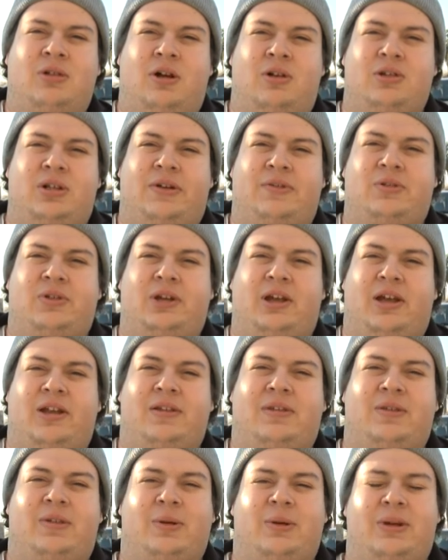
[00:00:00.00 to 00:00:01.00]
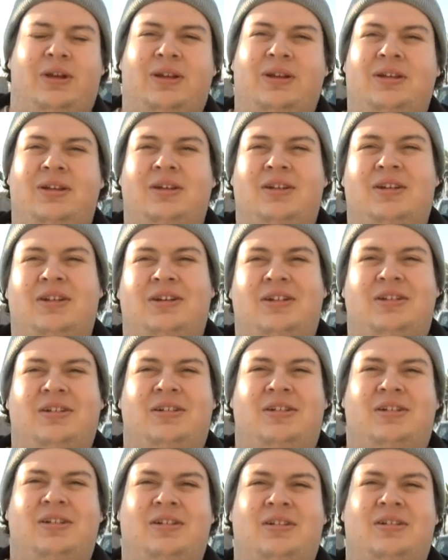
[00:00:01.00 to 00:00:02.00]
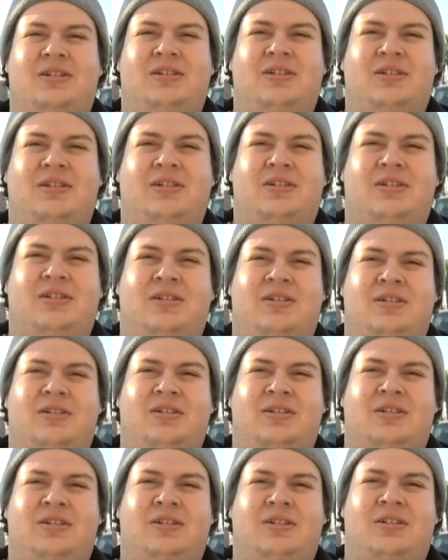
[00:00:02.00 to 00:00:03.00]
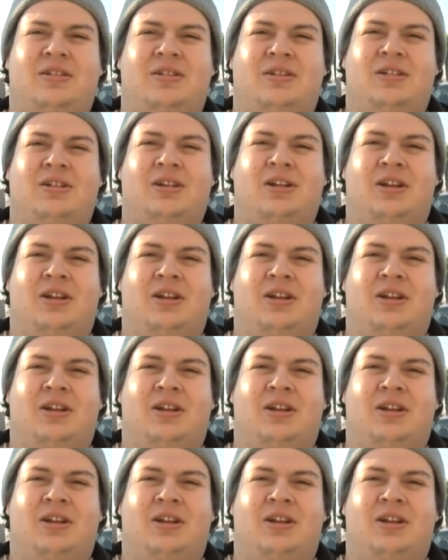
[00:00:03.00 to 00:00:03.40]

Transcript: I'll definitely get into it. You gonna do much celebrating?